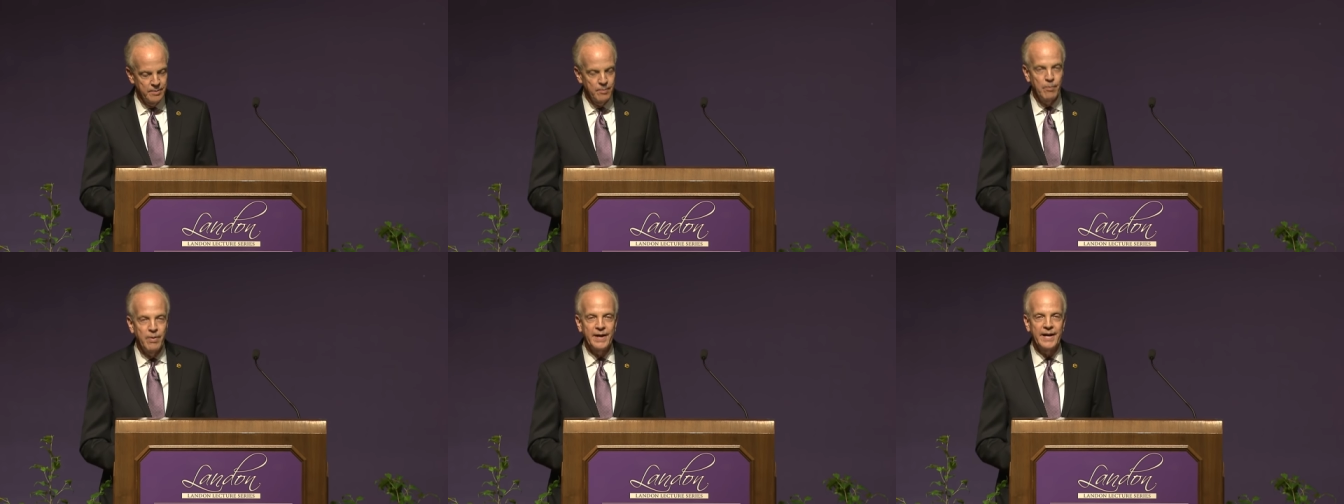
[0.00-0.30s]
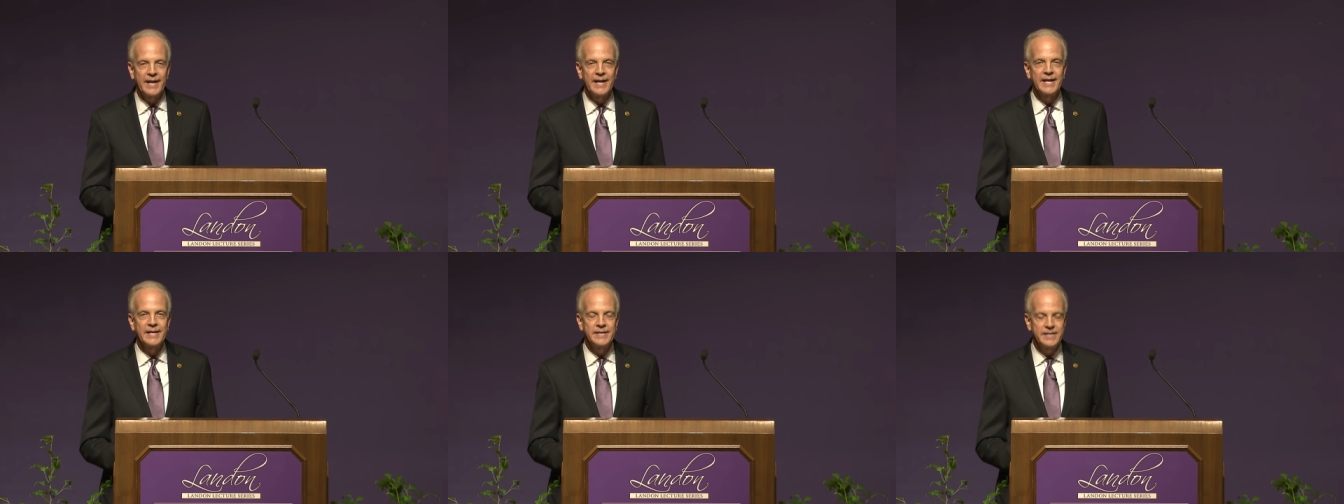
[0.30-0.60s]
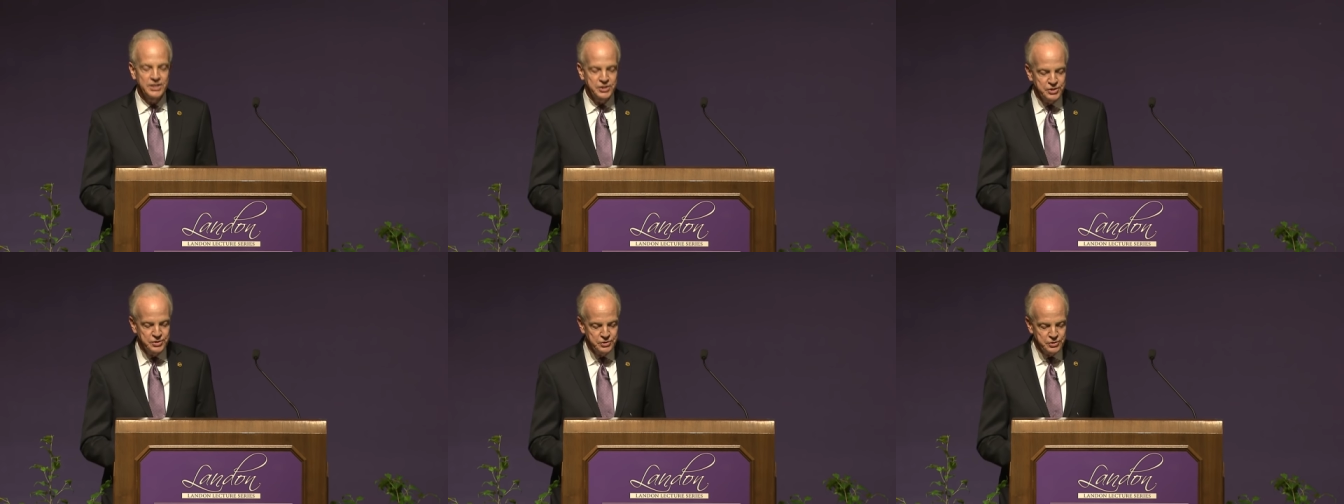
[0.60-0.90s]
But in
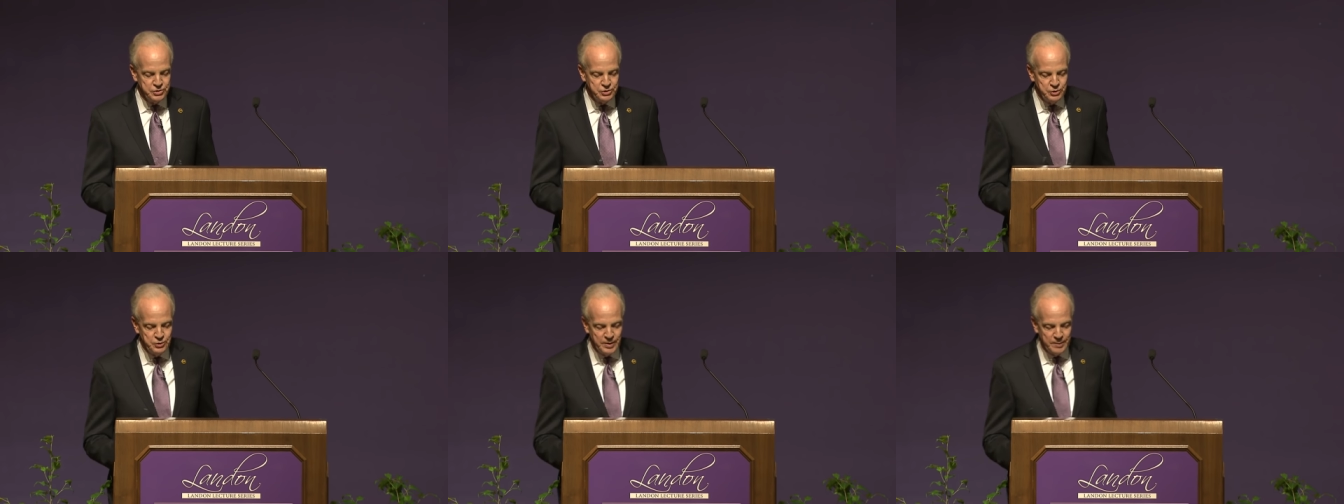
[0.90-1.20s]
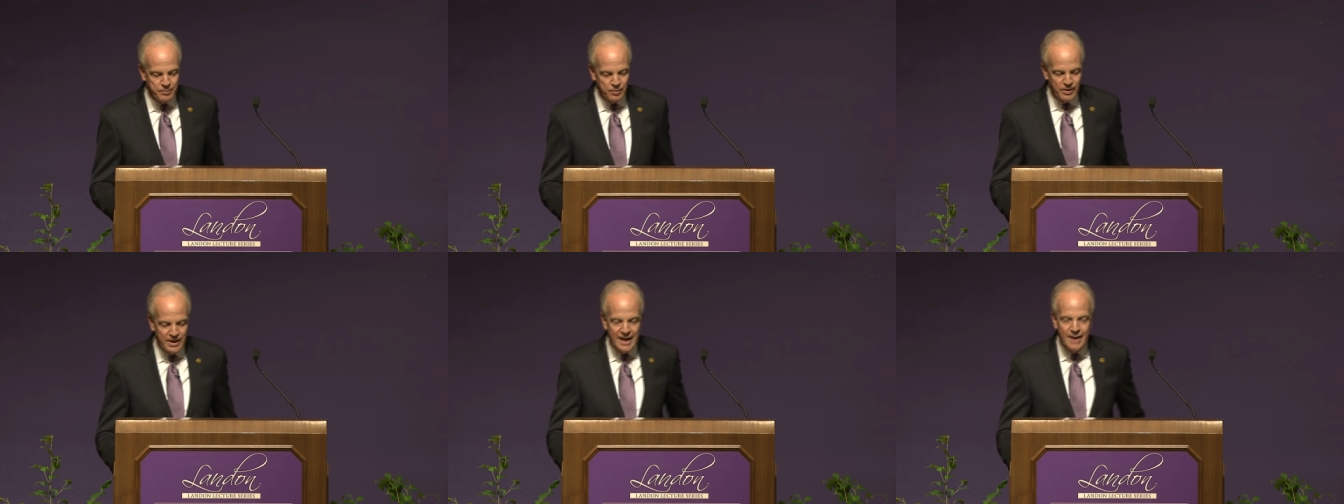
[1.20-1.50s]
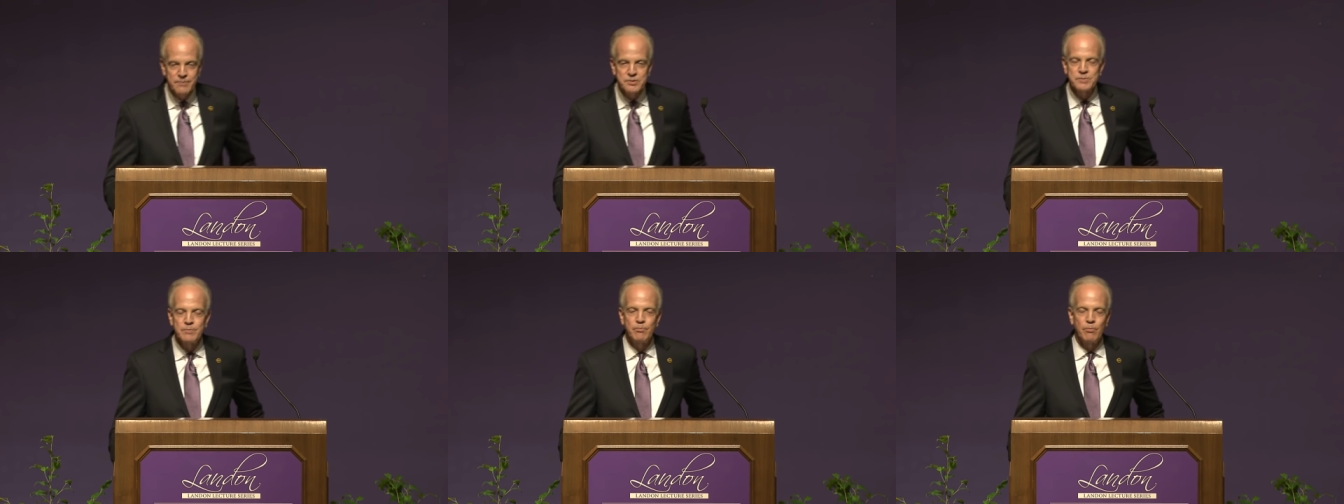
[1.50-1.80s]
addition to, and
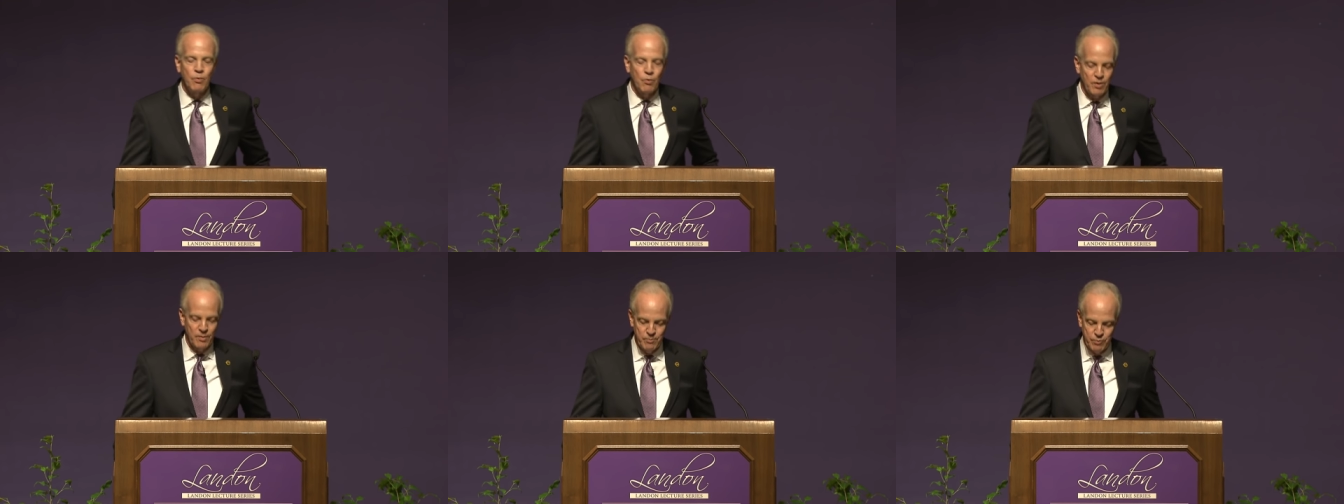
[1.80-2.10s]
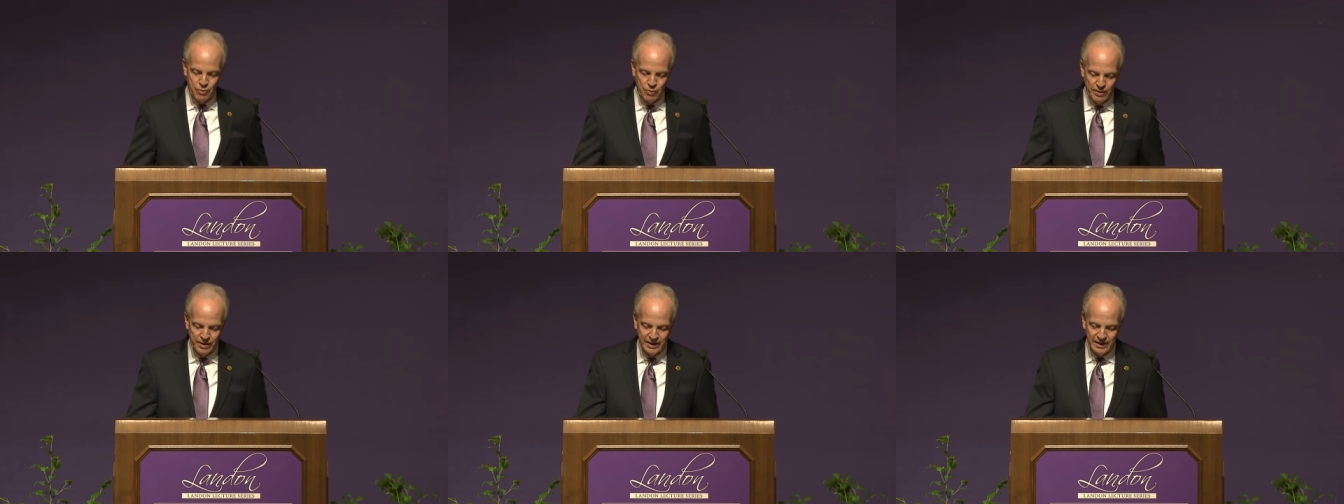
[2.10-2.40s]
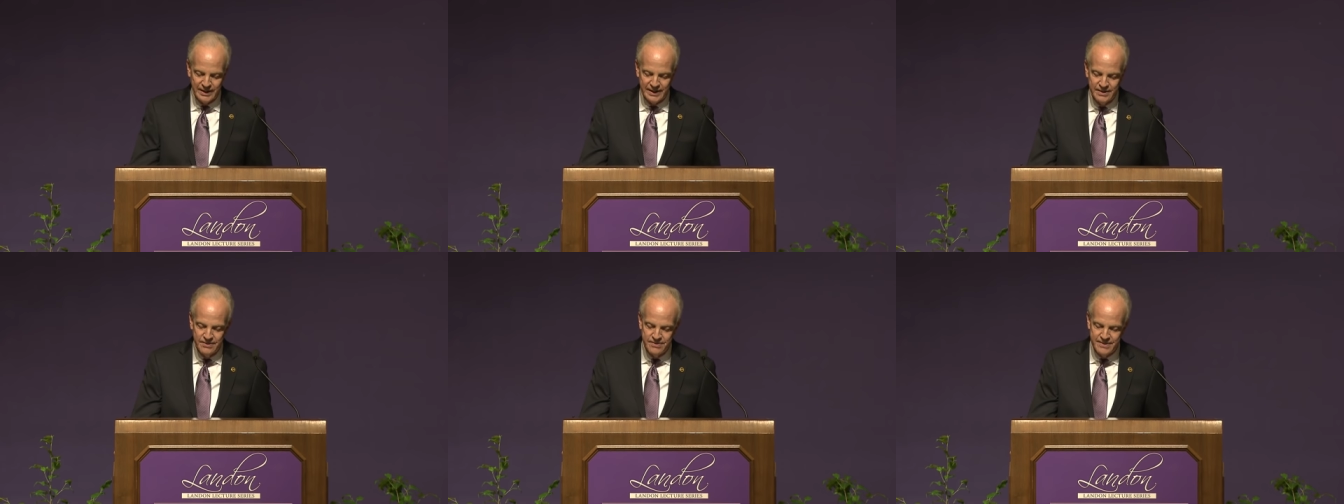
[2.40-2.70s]
perhaps more
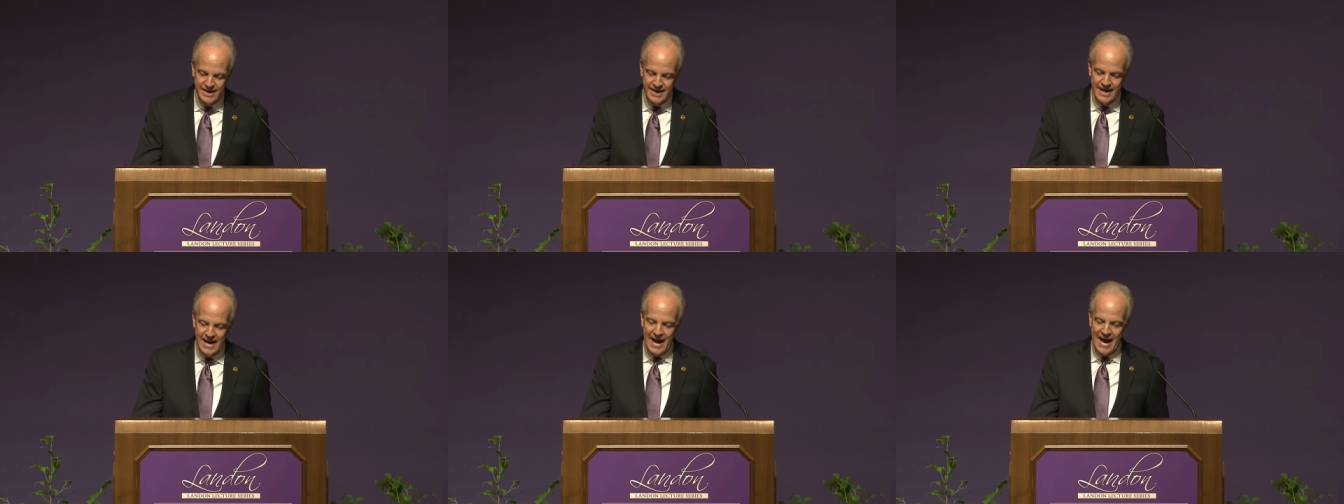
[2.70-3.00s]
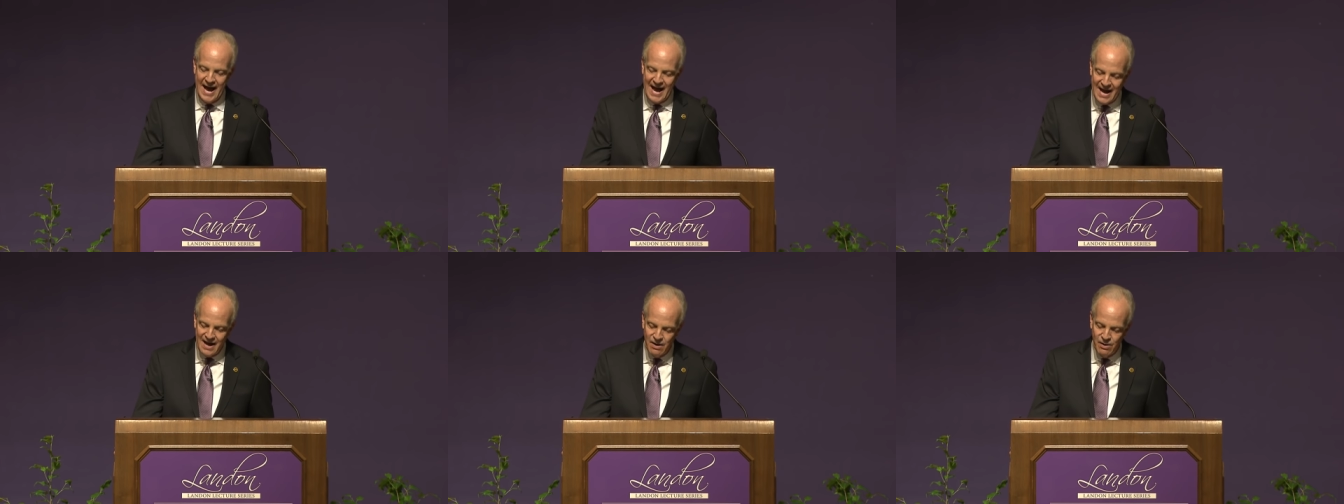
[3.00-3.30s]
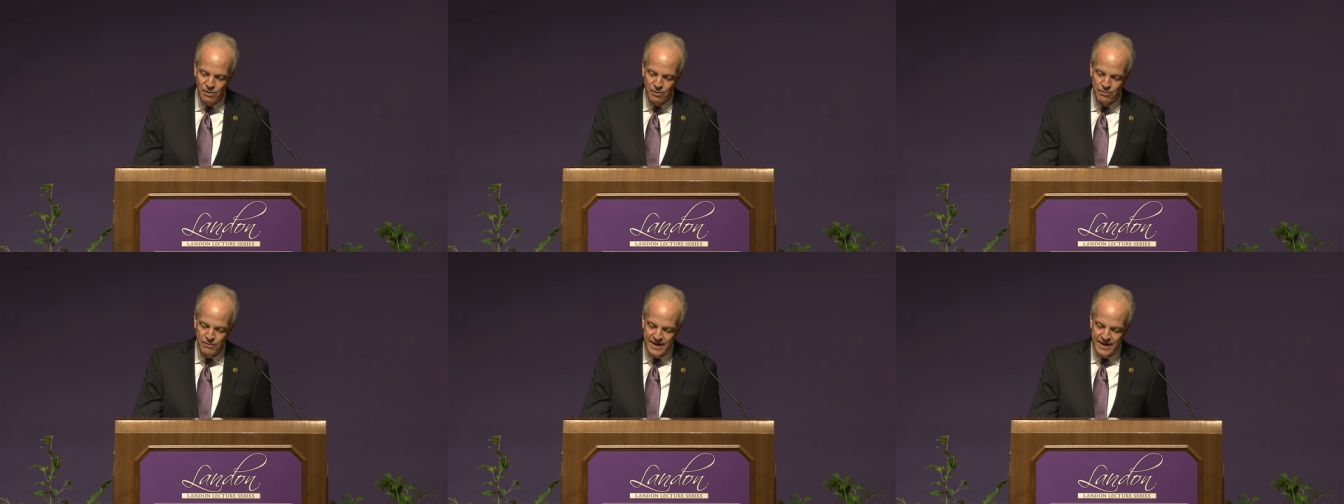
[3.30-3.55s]
importantly than how